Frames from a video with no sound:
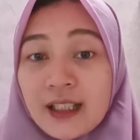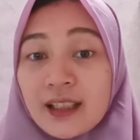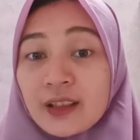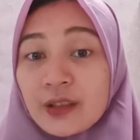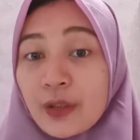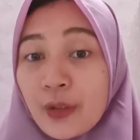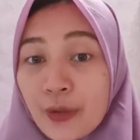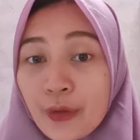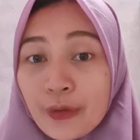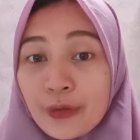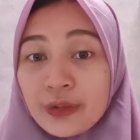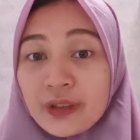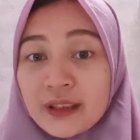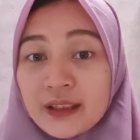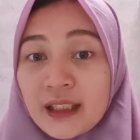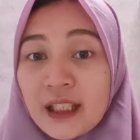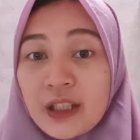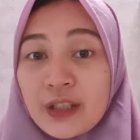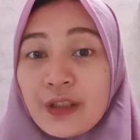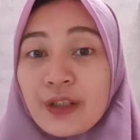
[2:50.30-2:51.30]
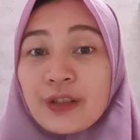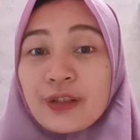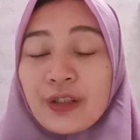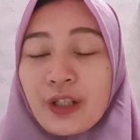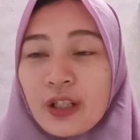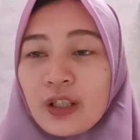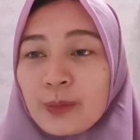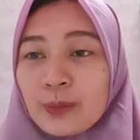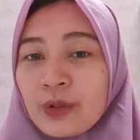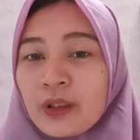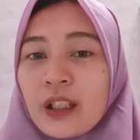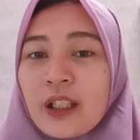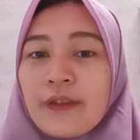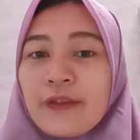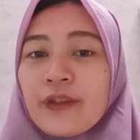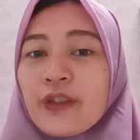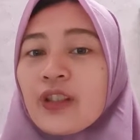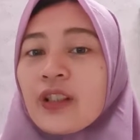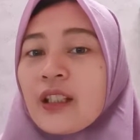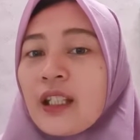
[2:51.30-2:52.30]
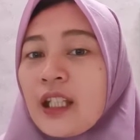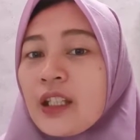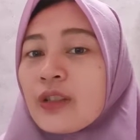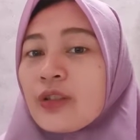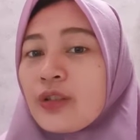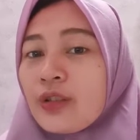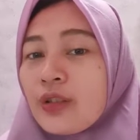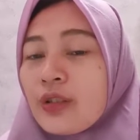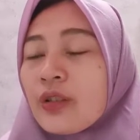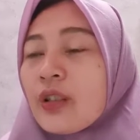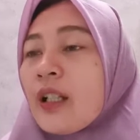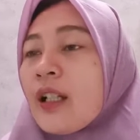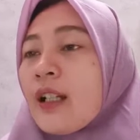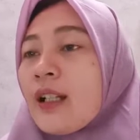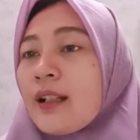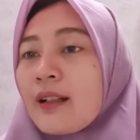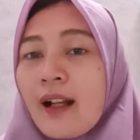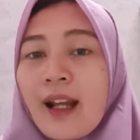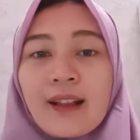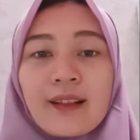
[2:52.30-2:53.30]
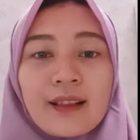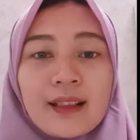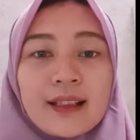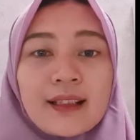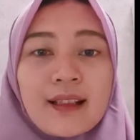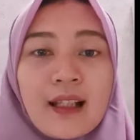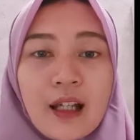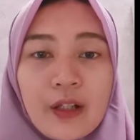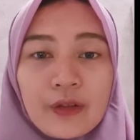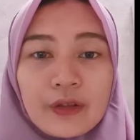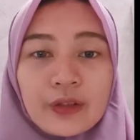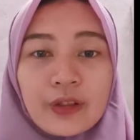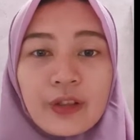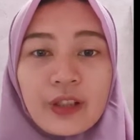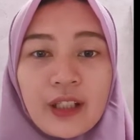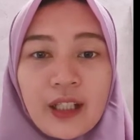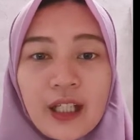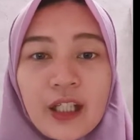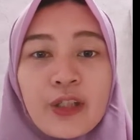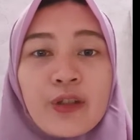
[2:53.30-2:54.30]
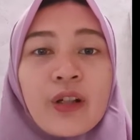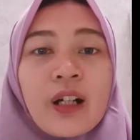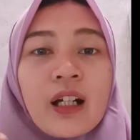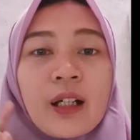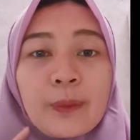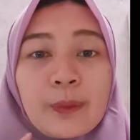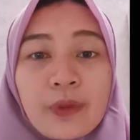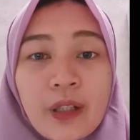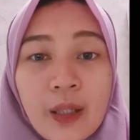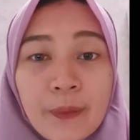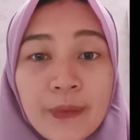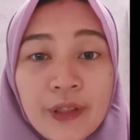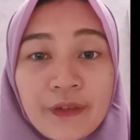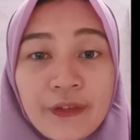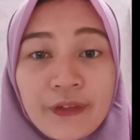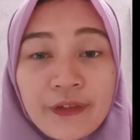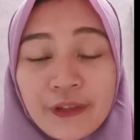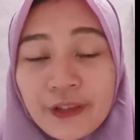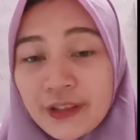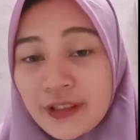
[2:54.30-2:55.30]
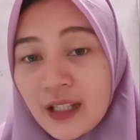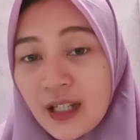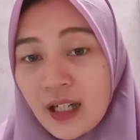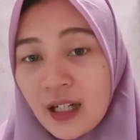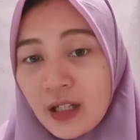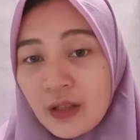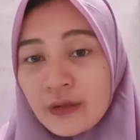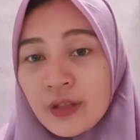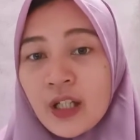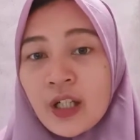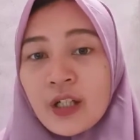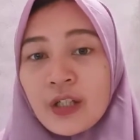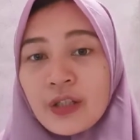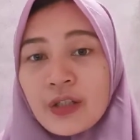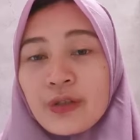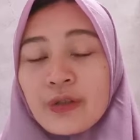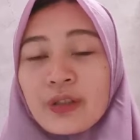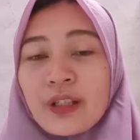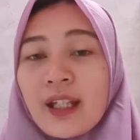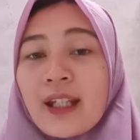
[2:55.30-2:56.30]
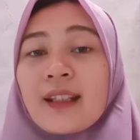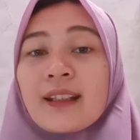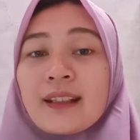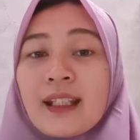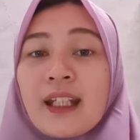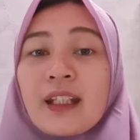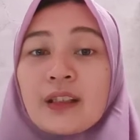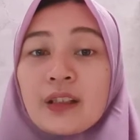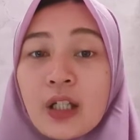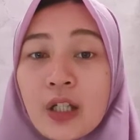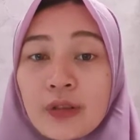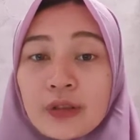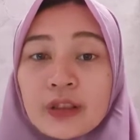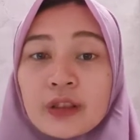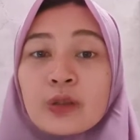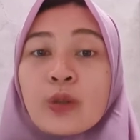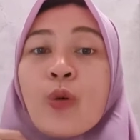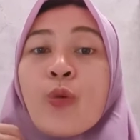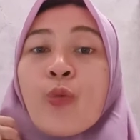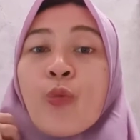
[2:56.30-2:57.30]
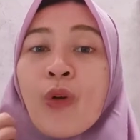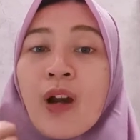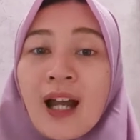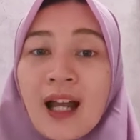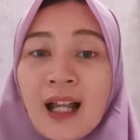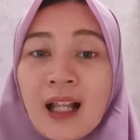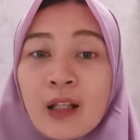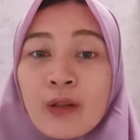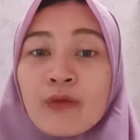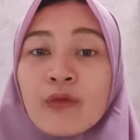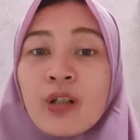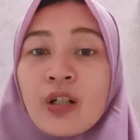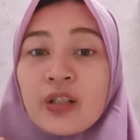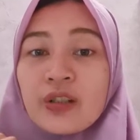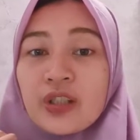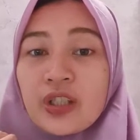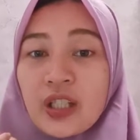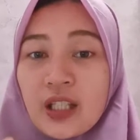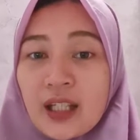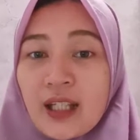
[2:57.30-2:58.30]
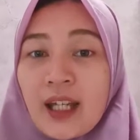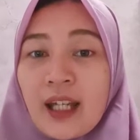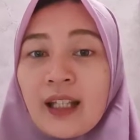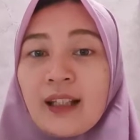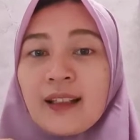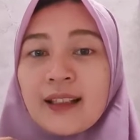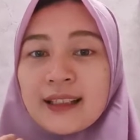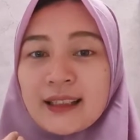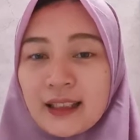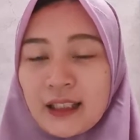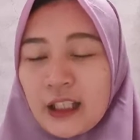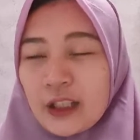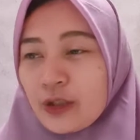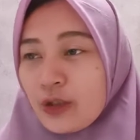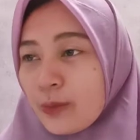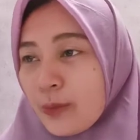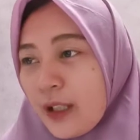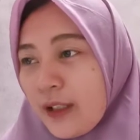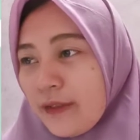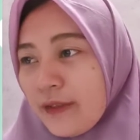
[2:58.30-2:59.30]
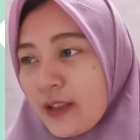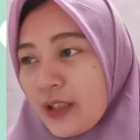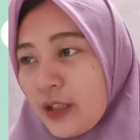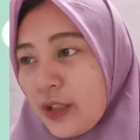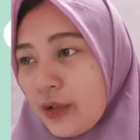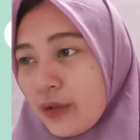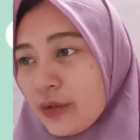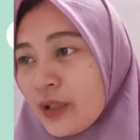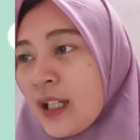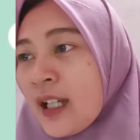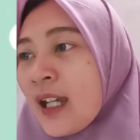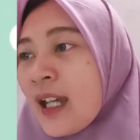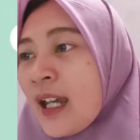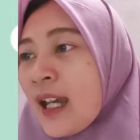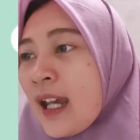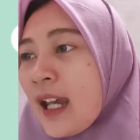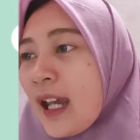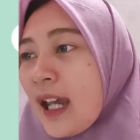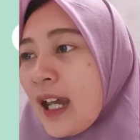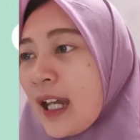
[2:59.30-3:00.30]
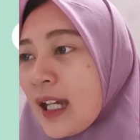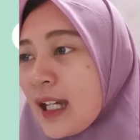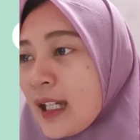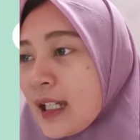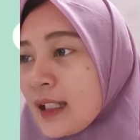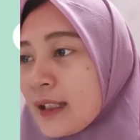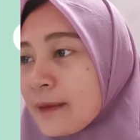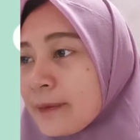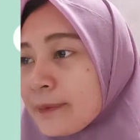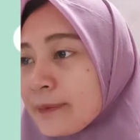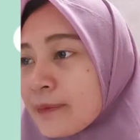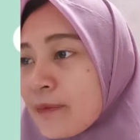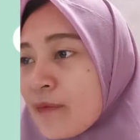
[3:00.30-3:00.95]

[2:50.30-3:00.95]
notes in your notebook if you need to write this down. Okay, you are primary for now. You can take notes while watching and listening to my video. And